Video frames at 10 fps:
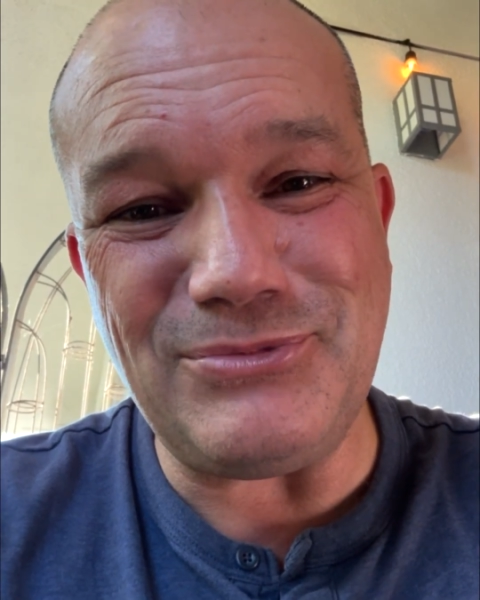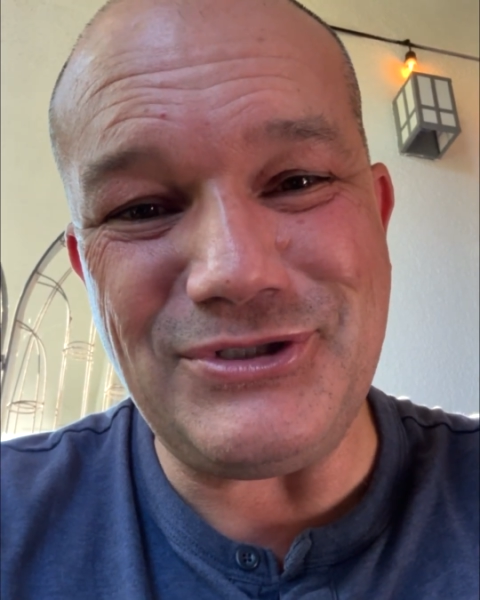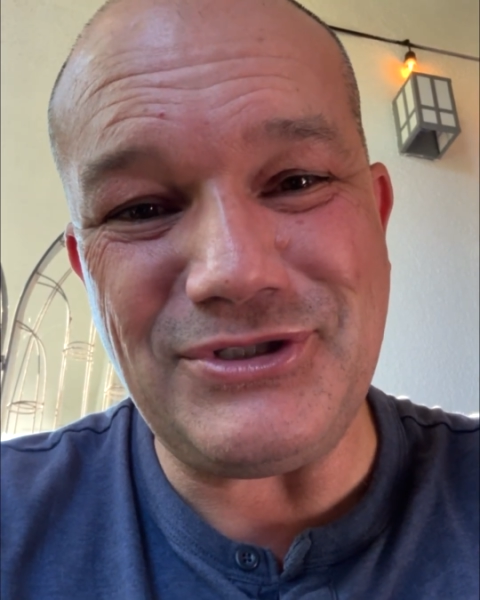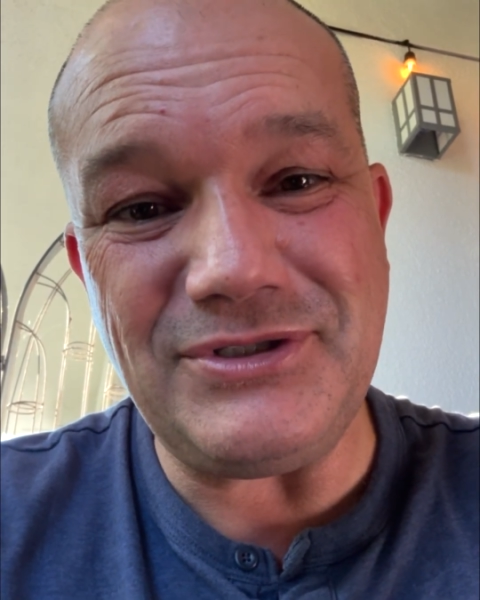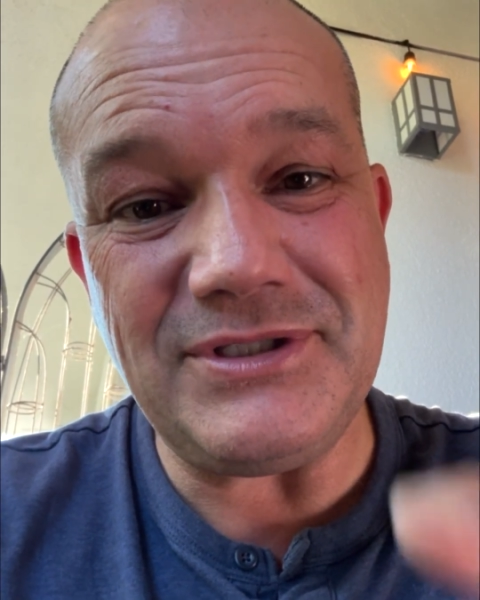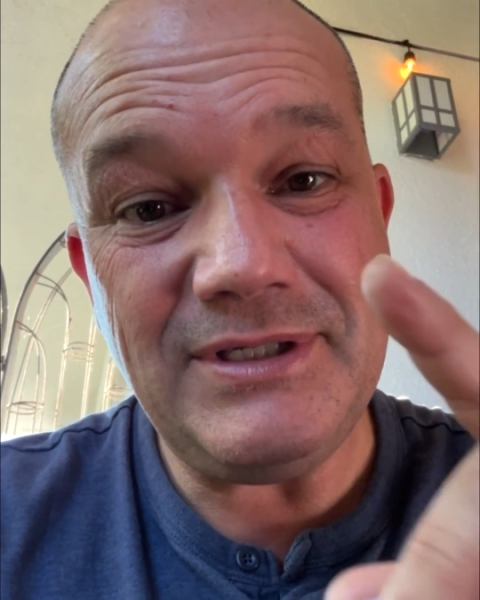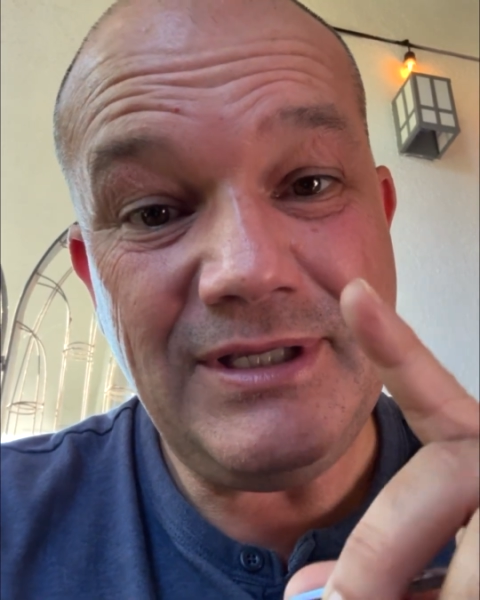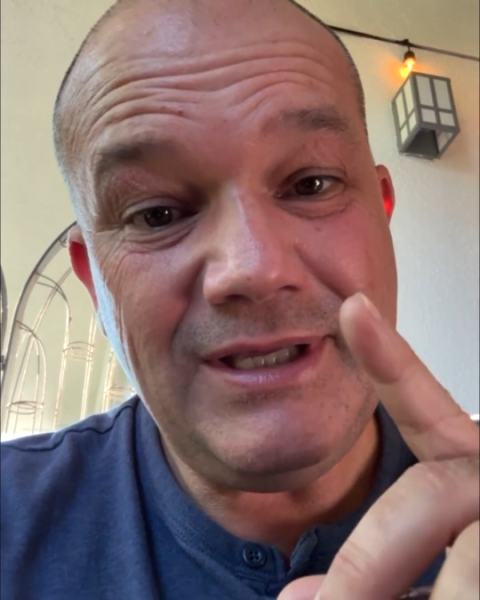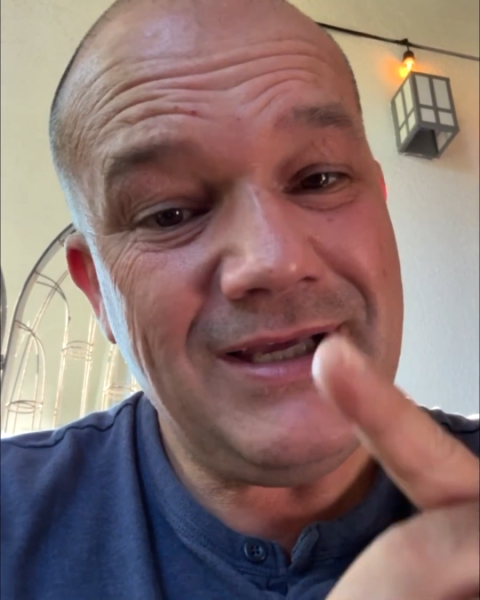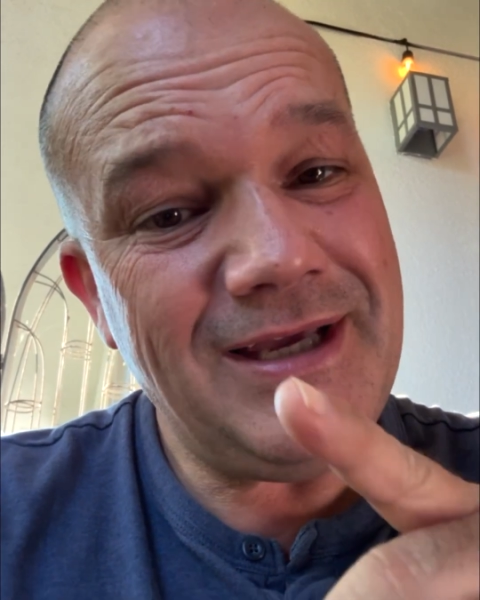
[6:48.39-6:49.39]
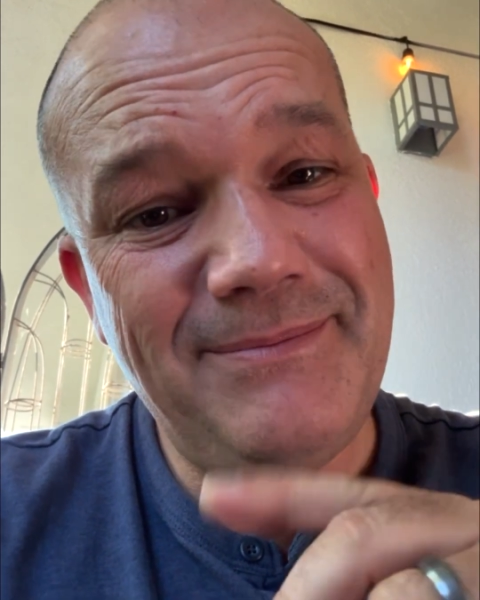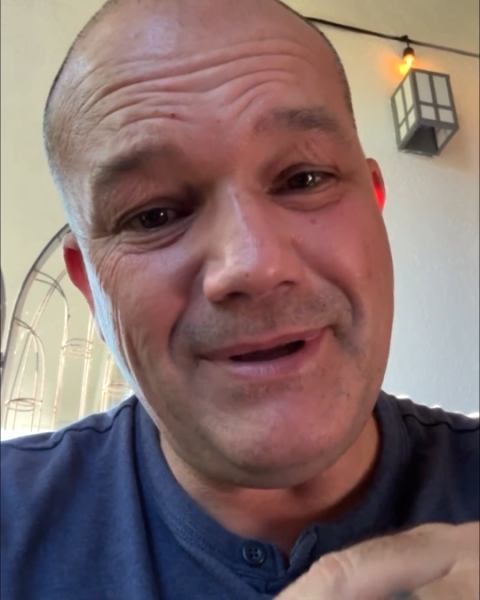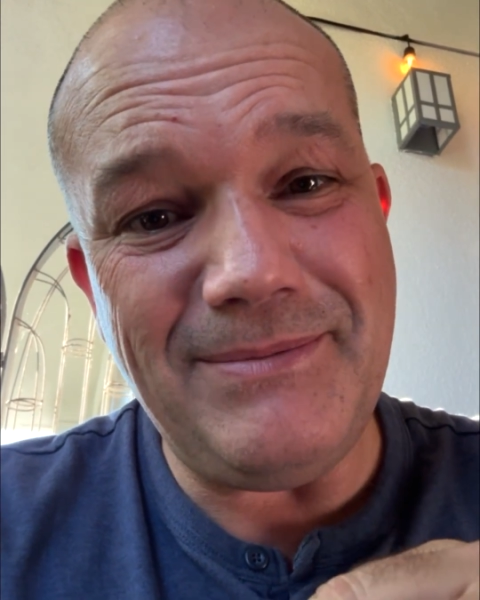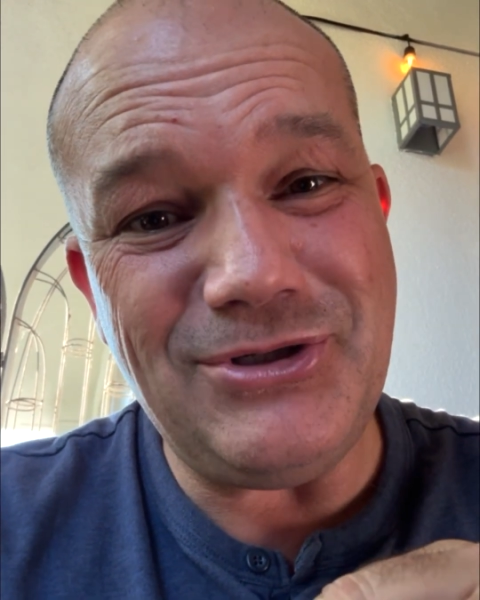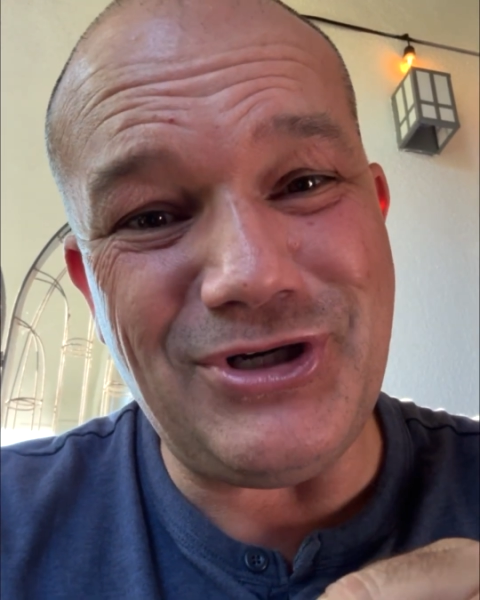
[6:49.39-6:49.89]
research and
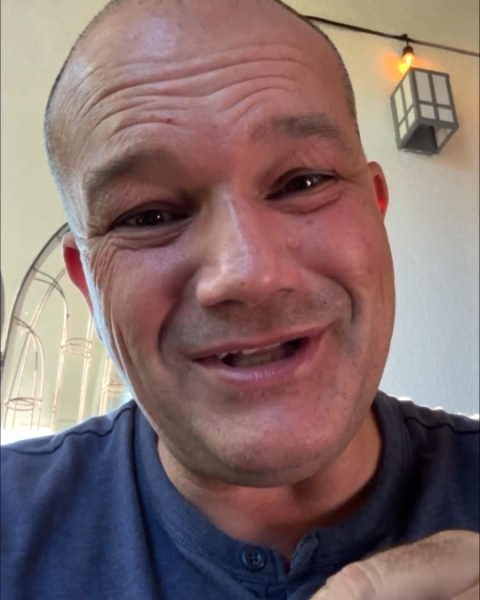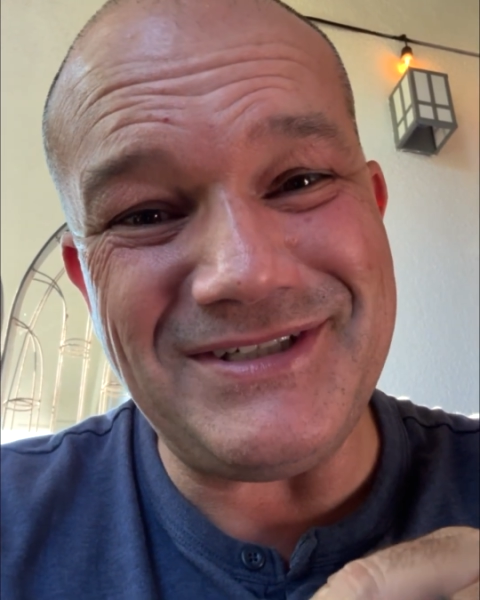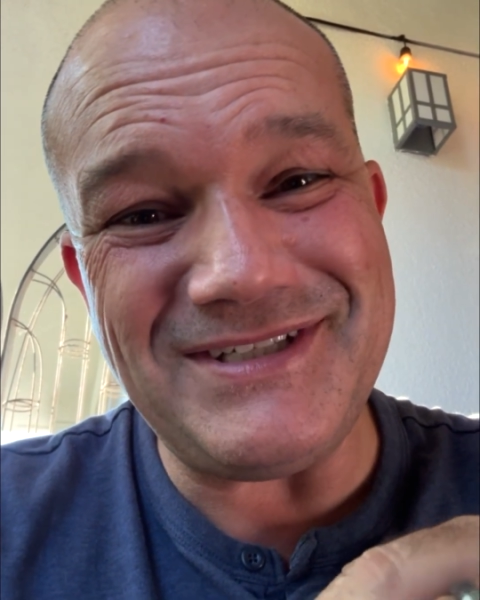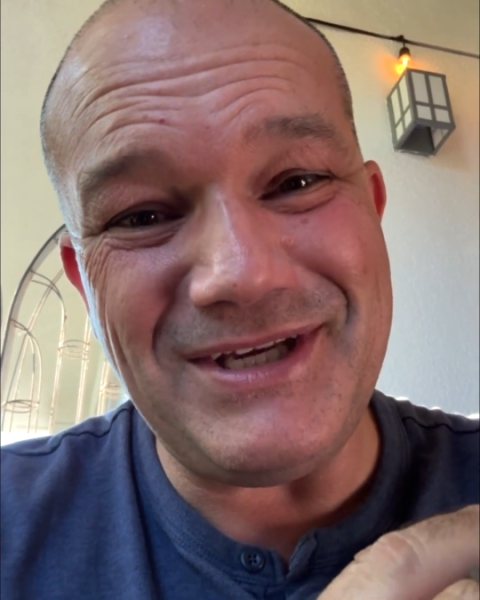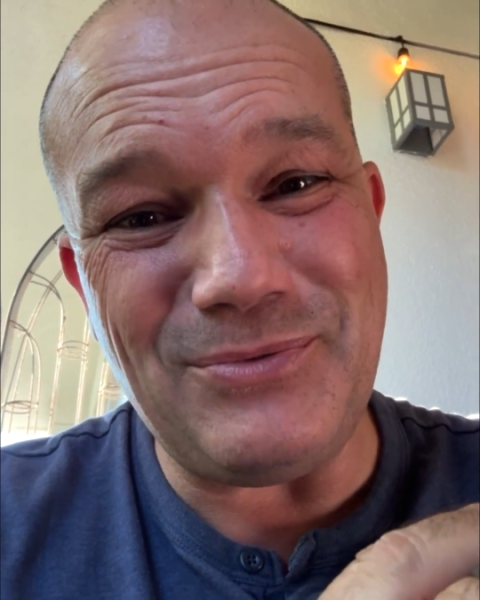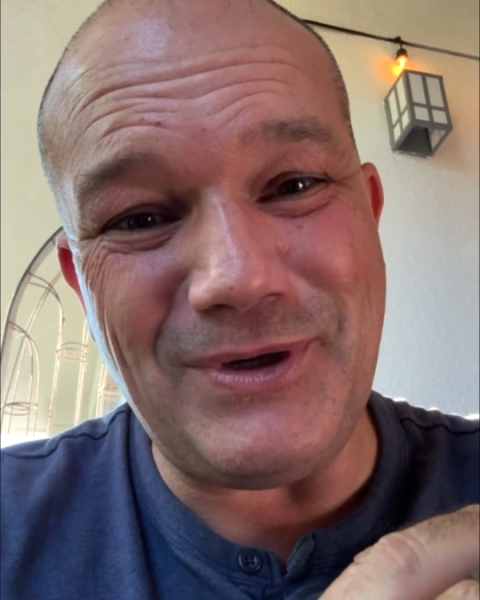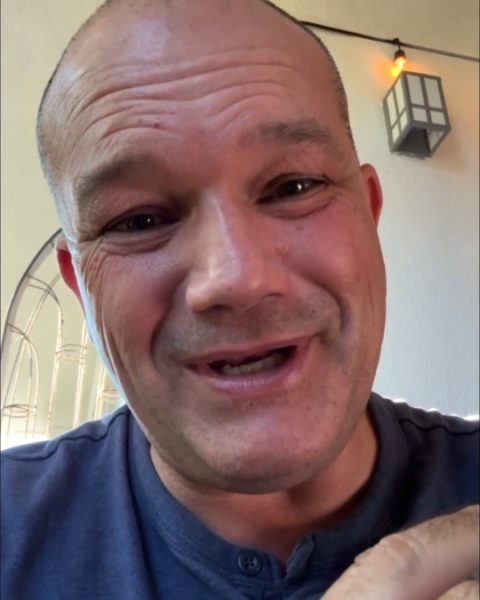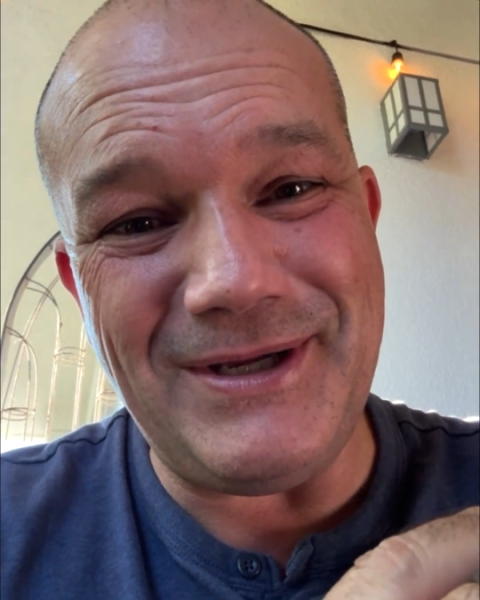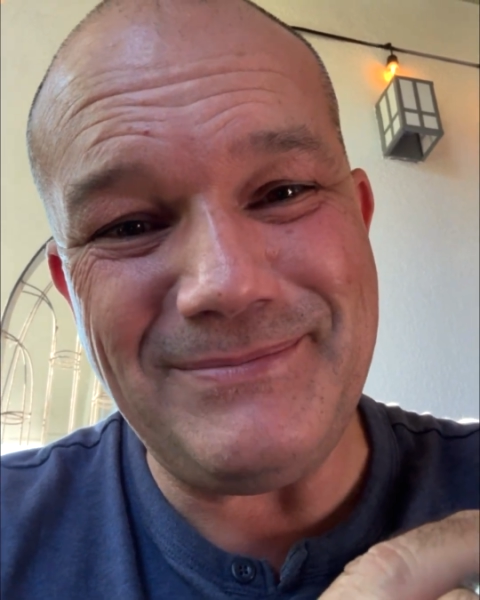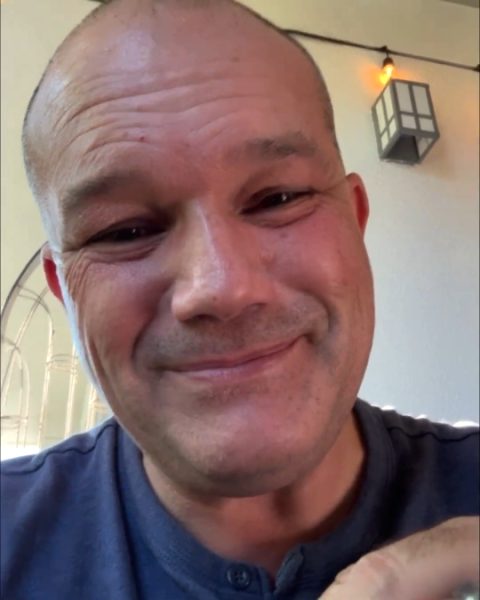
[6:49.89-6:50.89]
maybe try this again one day.